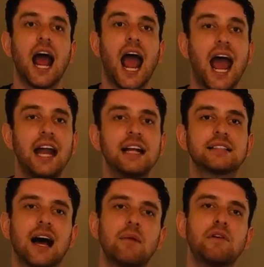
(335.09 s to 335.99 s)

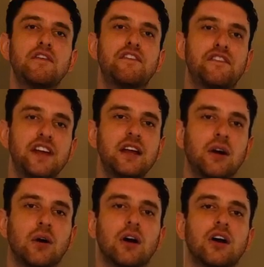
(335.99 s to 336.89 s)
Anytime you
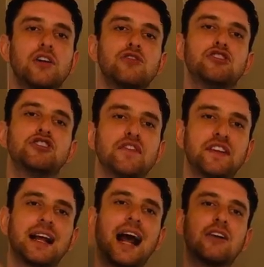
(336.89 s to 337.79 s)
feel you
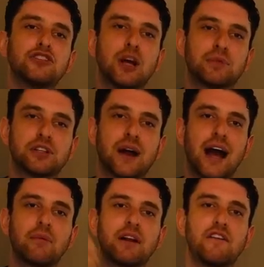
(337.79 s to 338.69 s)
shifting that energy up to your
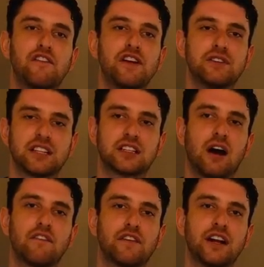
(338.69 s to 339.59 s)
head when you feel
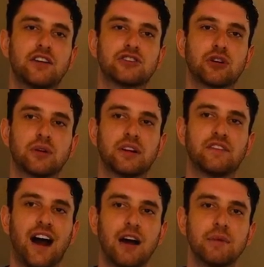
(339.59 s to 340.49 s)
discomfort in your internal
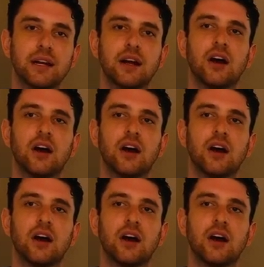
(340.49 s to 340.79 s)
environment,